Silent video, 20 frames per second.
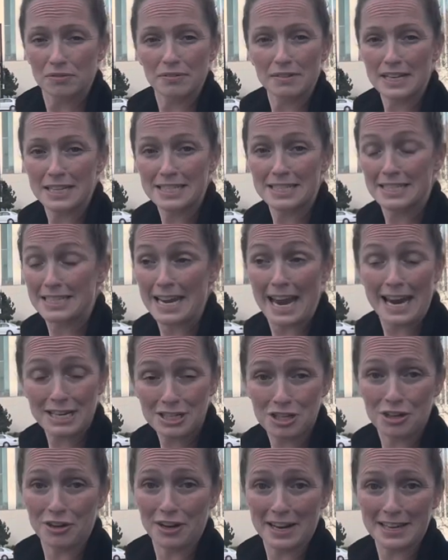It's
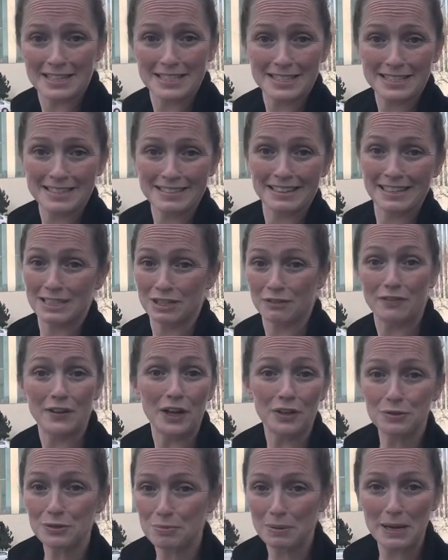dangerous. It's
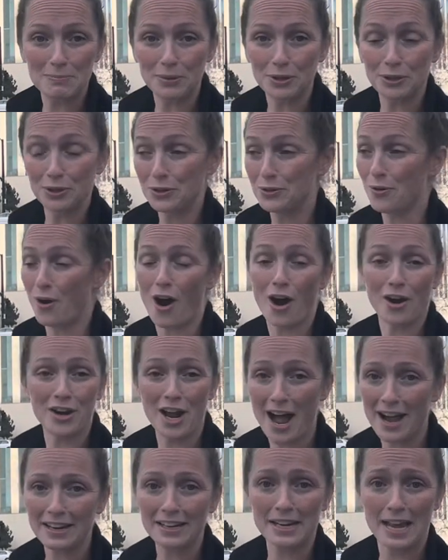filled with people who are
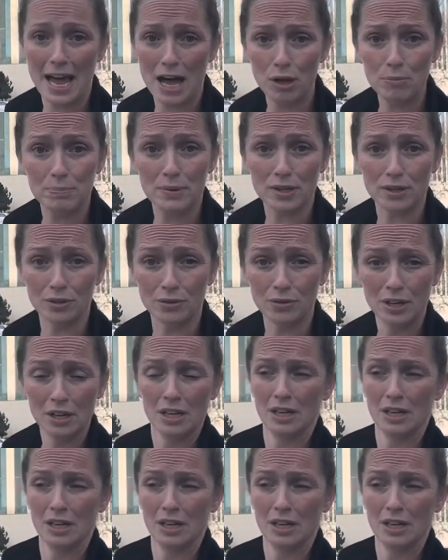not gonna help you,